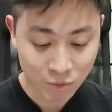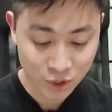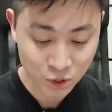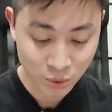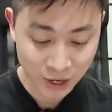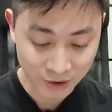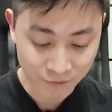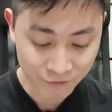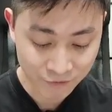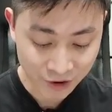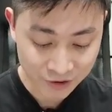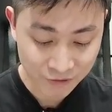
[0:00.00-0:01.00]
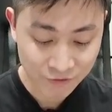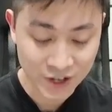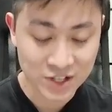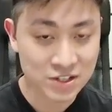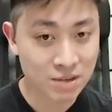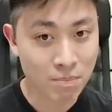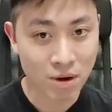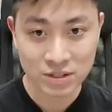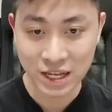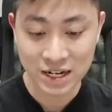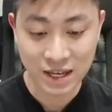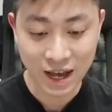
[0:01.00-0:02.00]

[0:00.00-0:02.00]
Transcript: We do get a very fancy box, and the